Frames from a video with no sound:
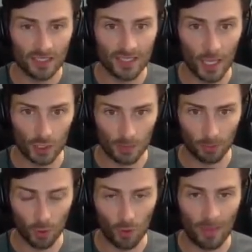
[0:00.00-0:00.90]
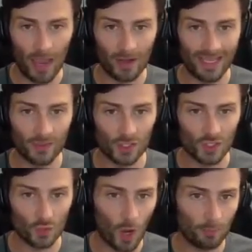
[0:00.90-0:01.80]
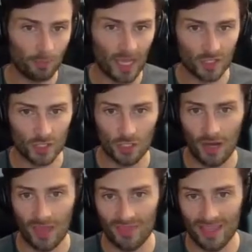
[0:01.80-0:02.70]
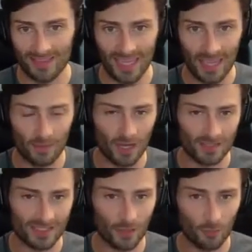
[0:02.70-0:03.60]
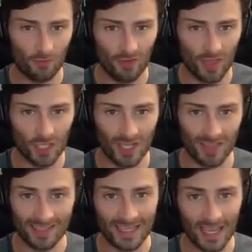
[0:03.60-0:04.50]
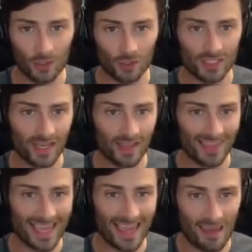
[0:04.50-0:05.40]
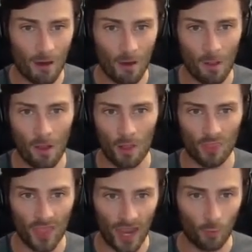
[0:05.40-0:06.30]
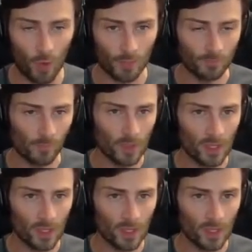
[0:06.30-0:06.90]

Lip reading: Gators blew them out in the swamp last year. I think the Gamecocks get revenge, and the Gators take the L on that one.